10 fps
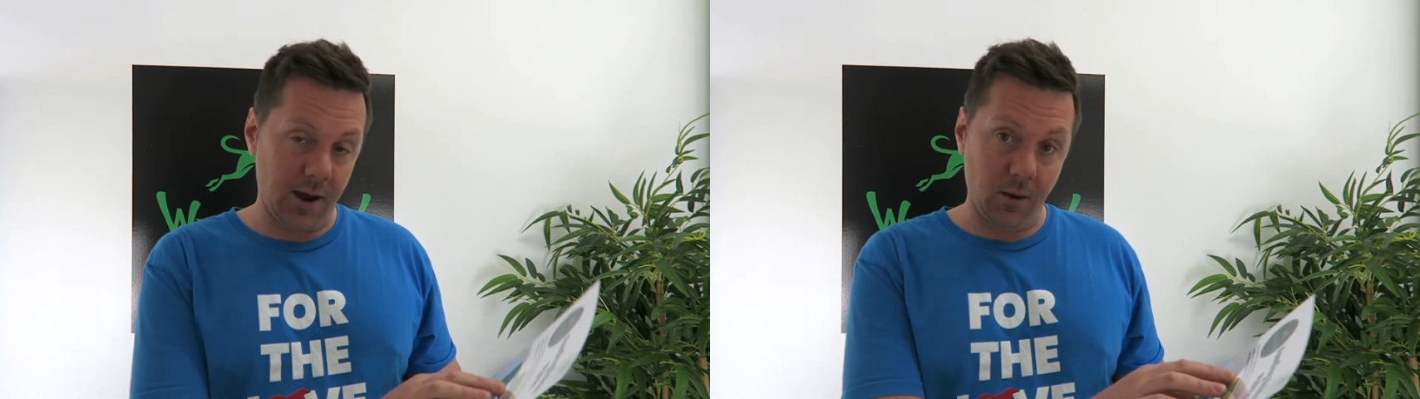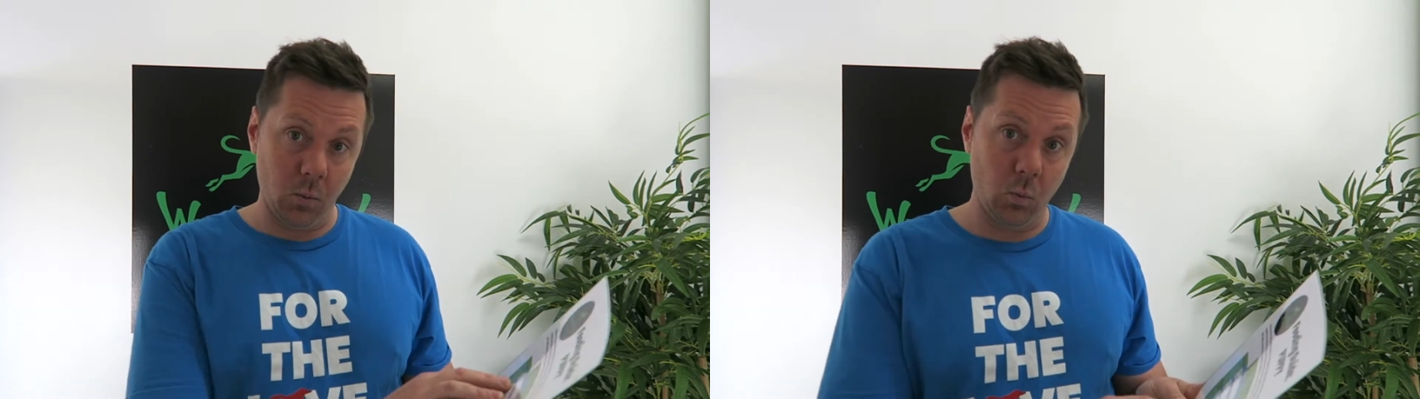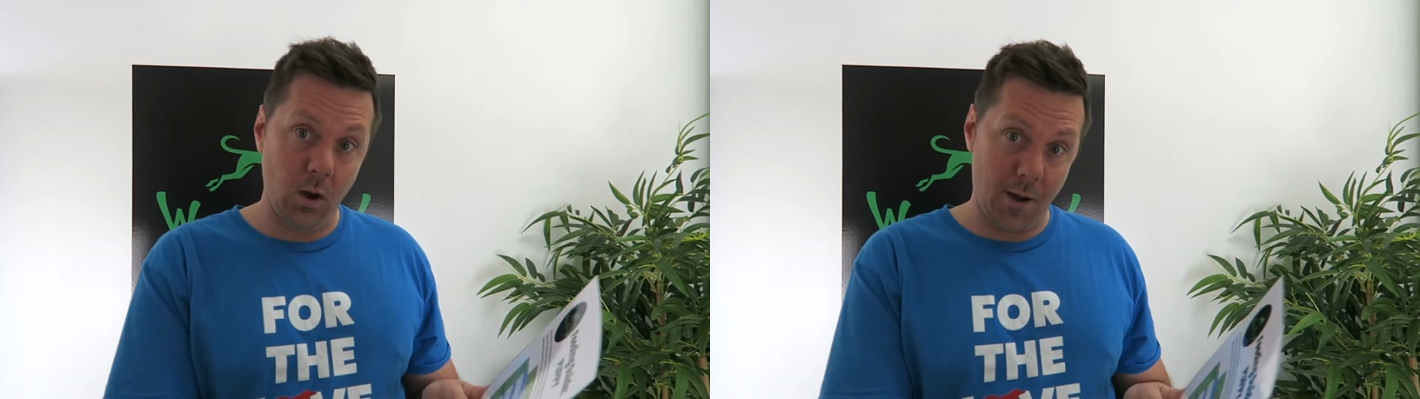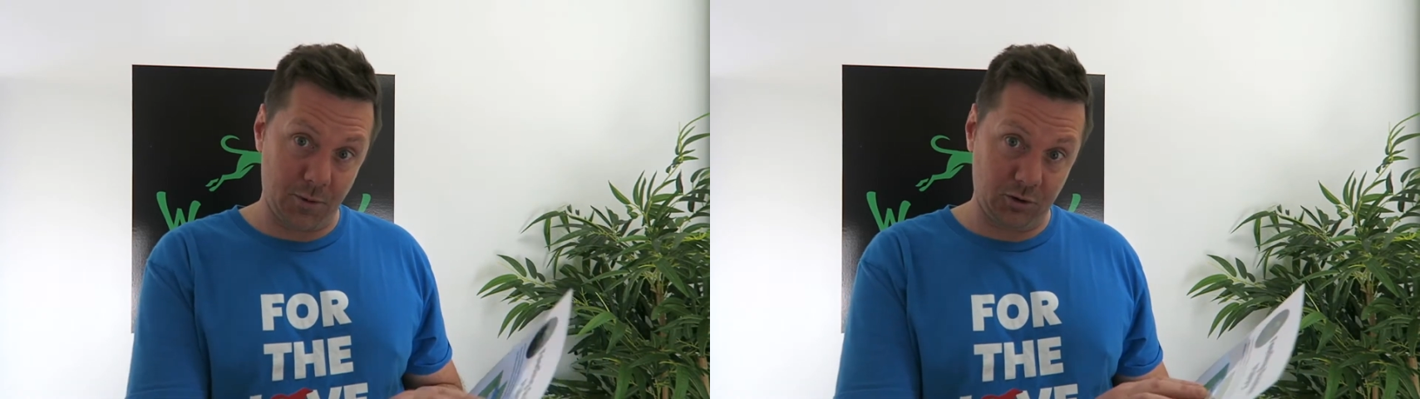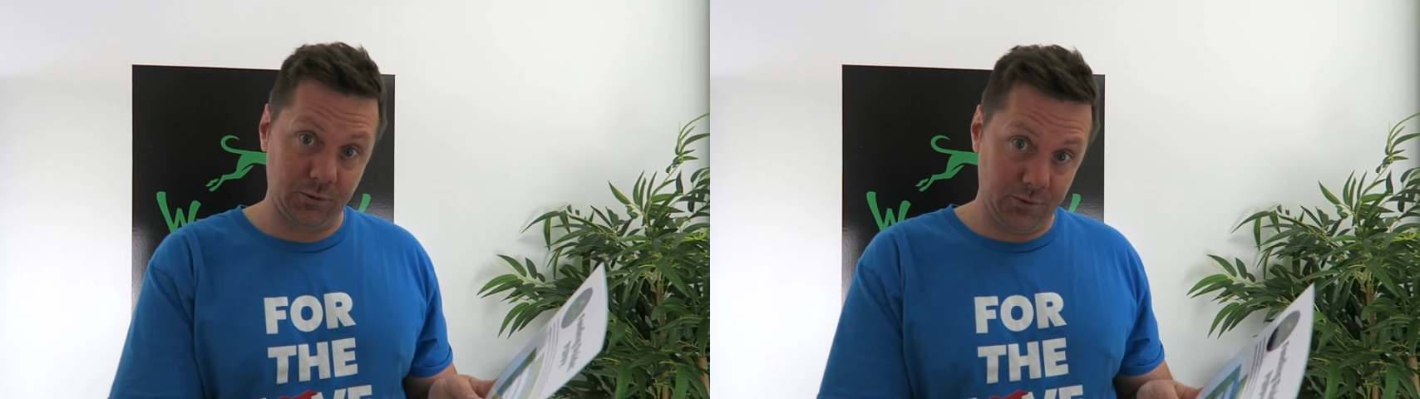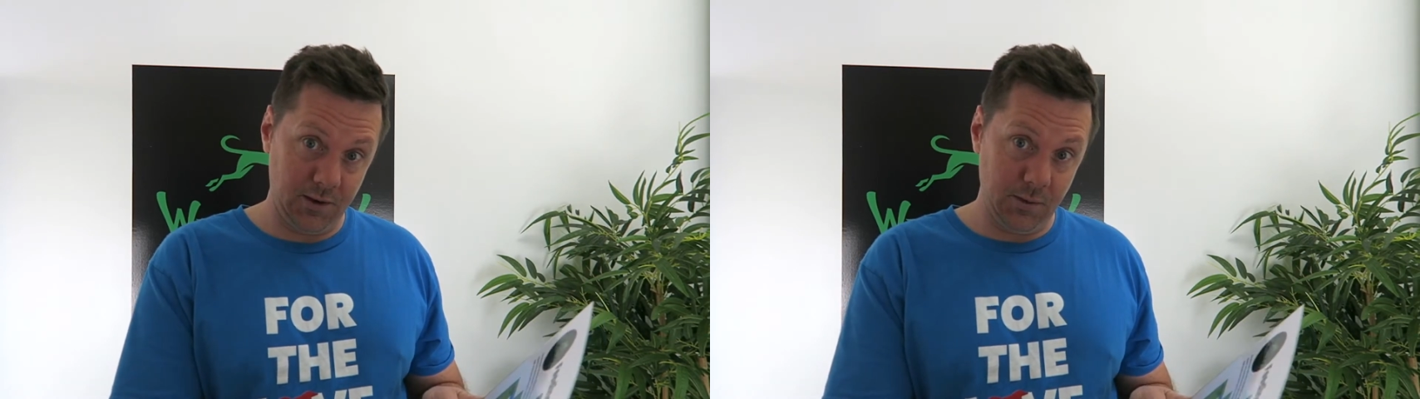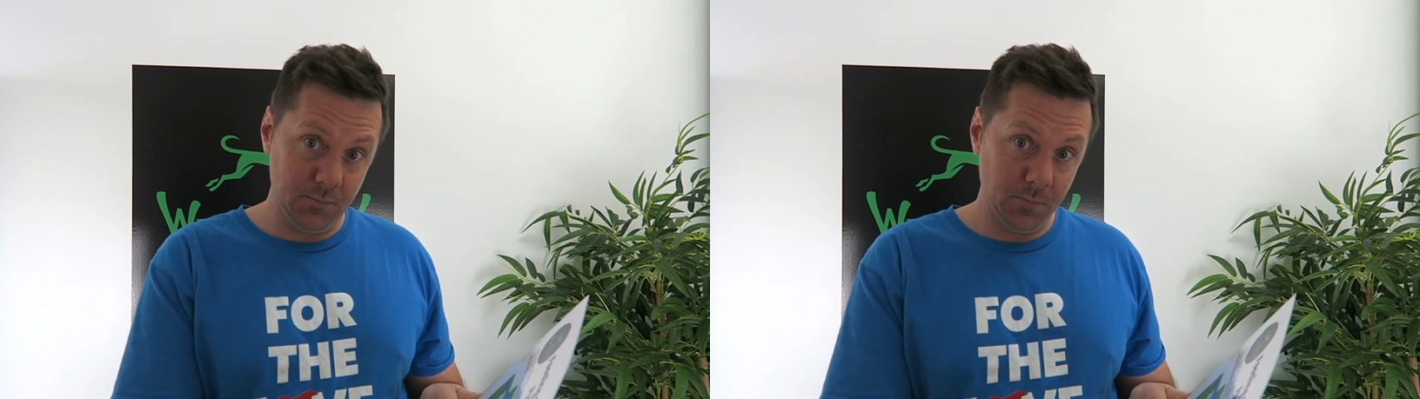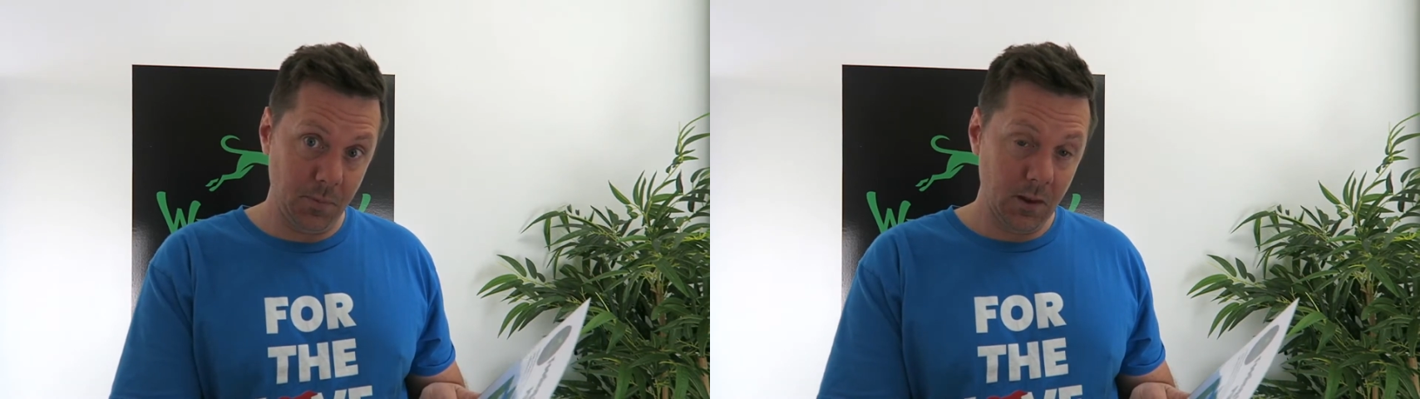out how much to feed
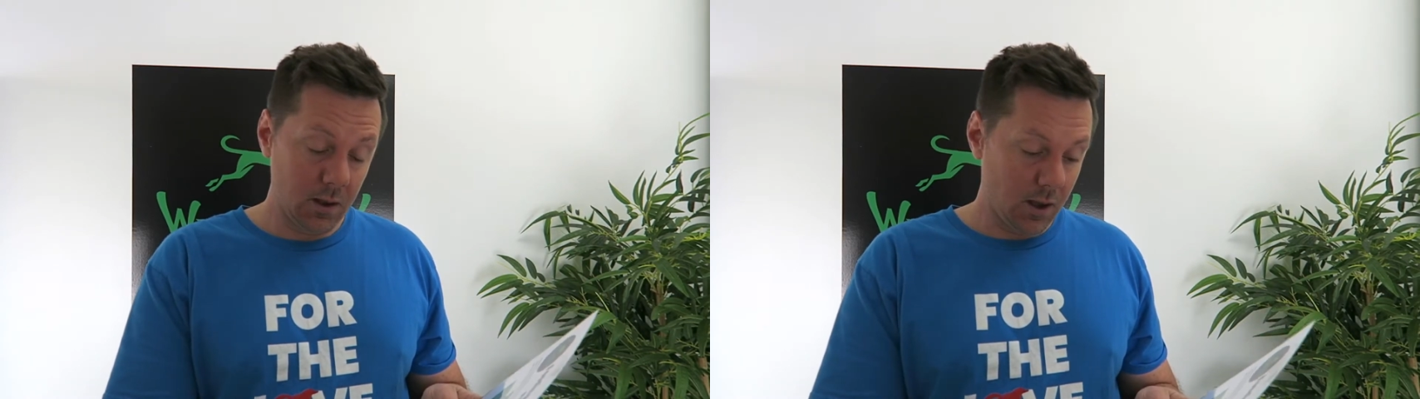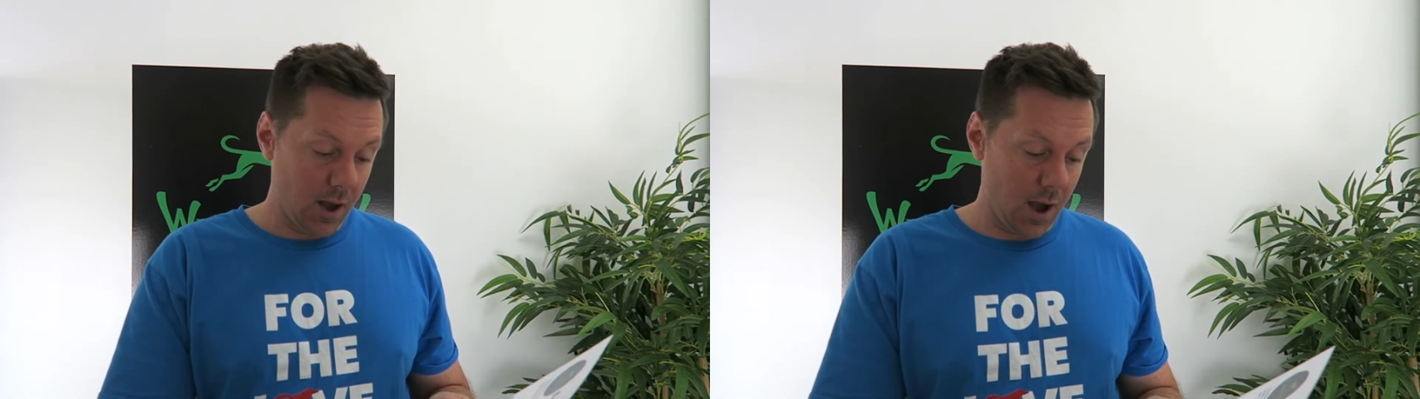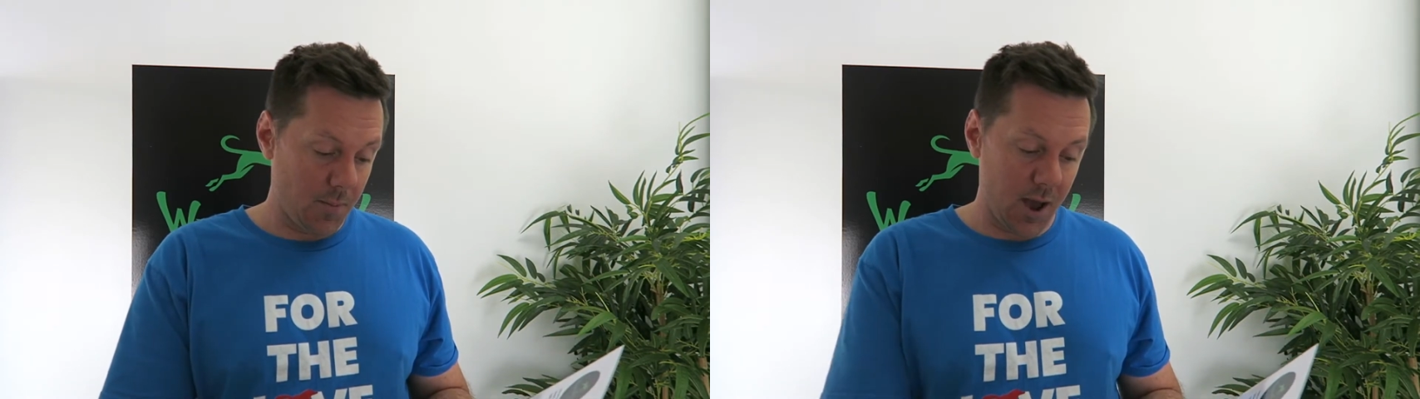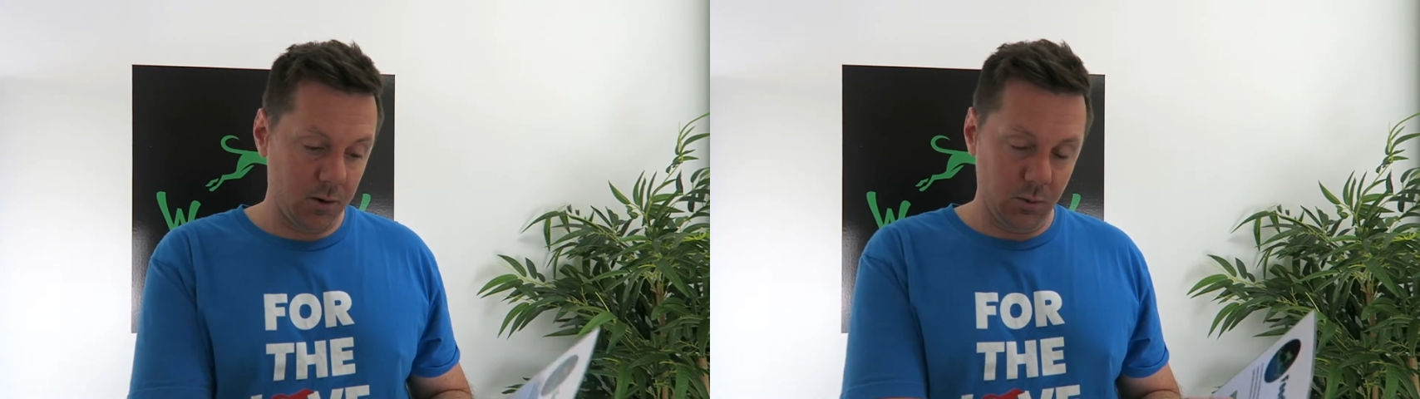them, and